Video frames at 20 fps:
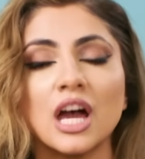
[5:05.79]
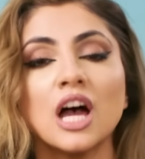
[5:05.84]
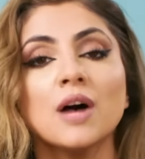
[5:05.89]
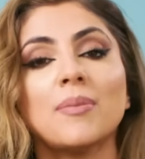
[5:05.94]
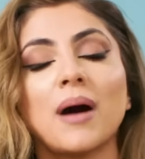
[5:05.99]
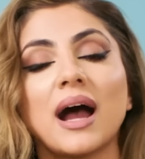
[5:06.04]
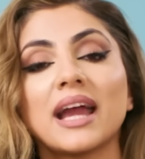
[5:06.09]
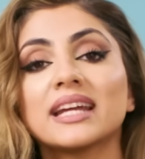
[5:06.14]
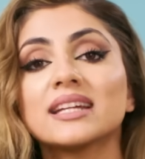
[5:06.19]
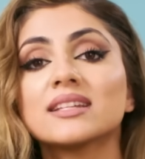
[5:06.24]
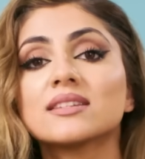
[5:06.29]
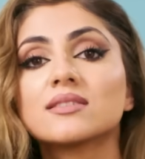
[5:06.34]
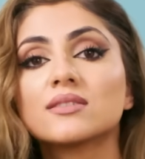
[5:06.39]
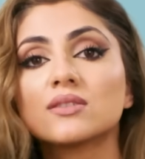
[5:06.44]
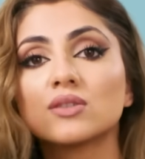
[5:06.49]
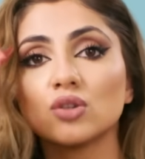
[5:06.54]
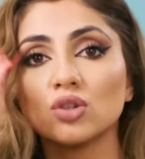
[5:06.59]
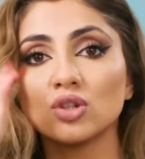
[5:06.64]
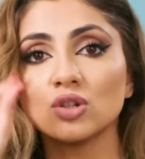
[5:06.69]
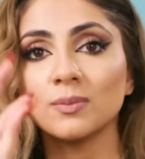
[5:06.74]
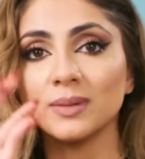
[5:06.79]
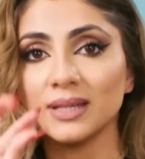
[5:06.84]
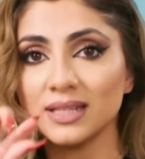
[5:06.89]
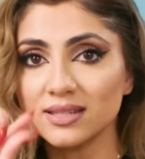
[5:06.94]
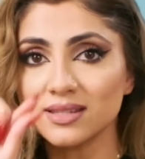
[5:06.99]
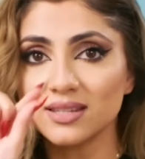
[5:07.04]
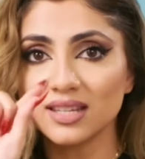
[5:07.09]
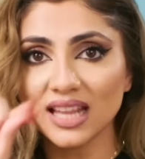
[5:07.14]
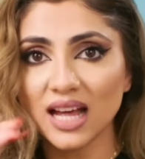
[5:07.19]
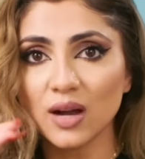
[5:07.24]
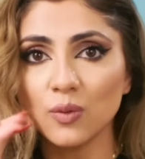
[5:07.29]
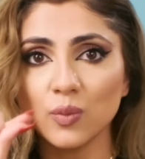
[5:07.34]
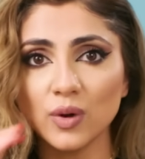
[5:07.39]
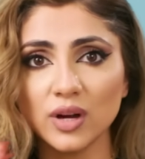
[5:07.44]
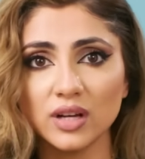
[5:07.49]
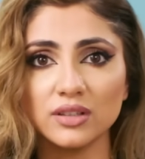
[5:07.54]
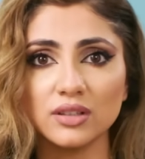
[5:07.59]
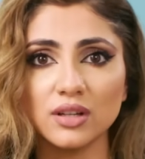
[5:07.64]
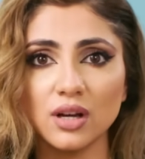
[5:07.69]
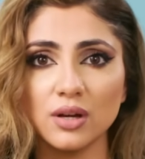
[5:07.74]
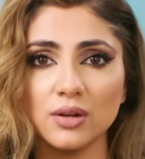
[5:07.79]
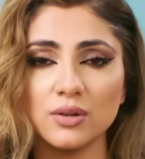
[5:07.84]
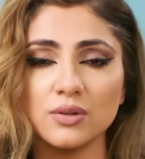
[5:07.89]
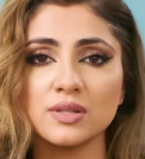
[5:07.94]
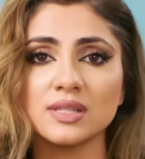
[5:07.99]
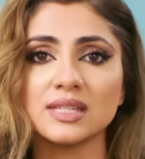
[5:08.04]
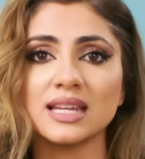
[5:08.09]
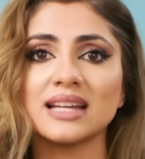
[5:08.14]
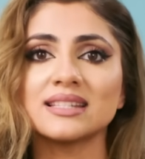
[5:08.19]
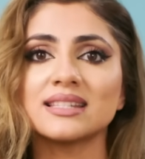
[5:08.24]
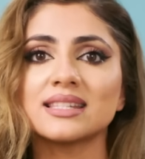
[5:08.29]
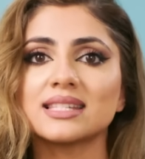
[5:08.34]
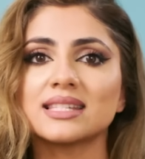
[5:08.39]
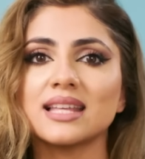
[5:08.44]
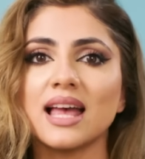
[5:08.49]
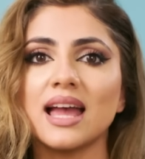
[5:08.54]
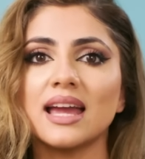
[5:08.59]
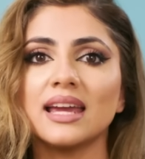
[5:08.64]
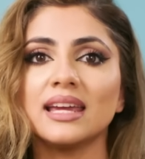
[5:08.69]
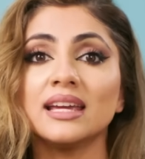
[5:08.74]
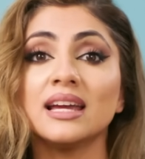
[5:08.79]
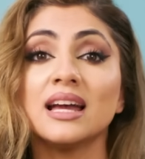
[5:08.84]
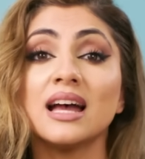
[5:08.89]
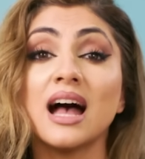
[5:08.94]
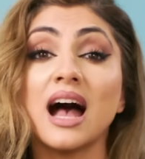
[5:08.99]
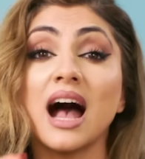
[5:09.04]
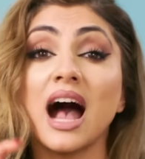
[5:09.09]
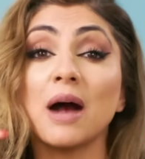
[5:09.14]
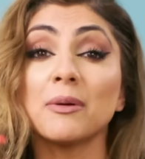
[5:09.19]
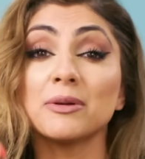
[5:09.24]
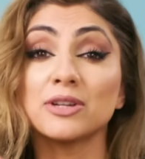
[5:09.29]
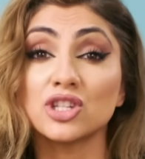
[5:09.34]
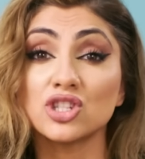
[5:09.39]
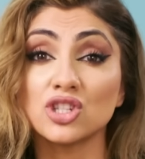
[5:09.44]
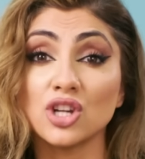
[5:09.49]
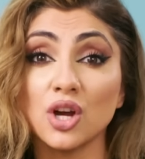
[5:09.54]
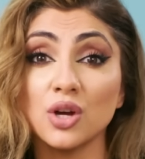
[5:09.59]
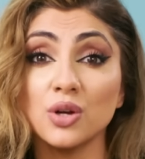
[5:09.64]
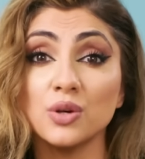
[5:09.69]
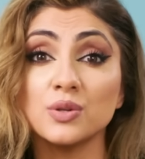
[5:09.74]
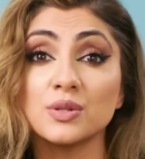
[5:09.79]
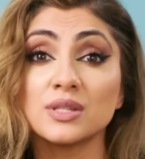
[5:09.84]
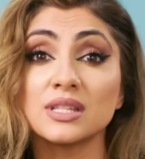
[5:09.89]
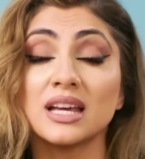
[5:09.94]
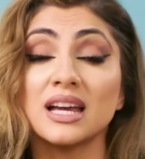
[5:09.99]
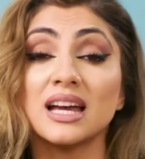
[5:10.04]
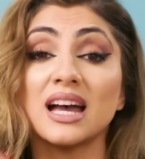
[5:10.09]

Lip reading: but I can zoom into that word ghost and say how it shows